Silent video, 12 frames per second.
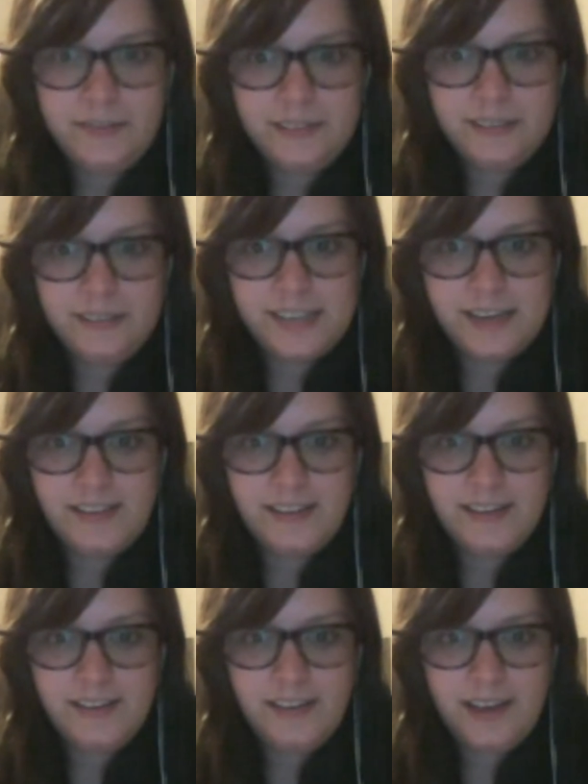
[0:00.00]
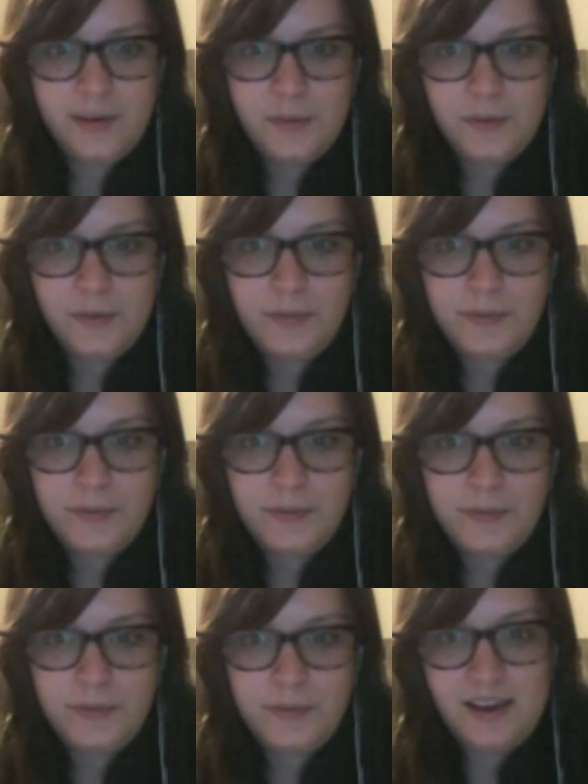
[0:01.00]
It's kind of like, okay, cool,
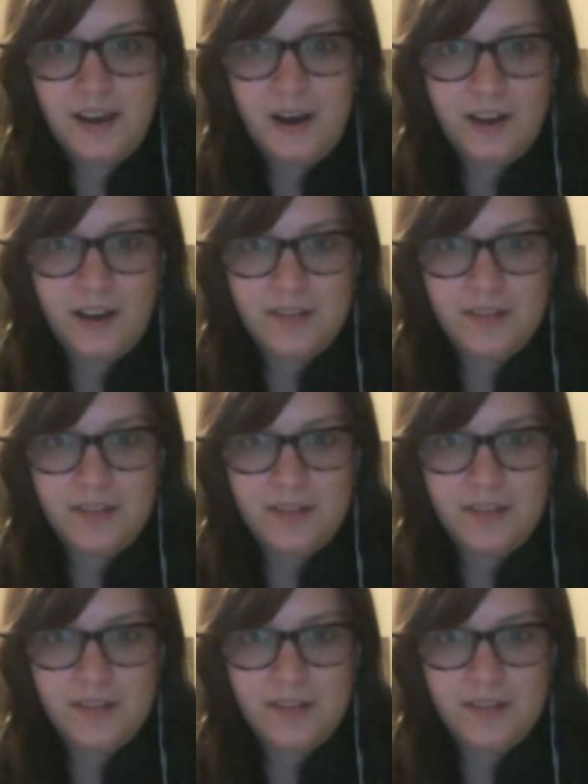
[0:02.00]
everybody's off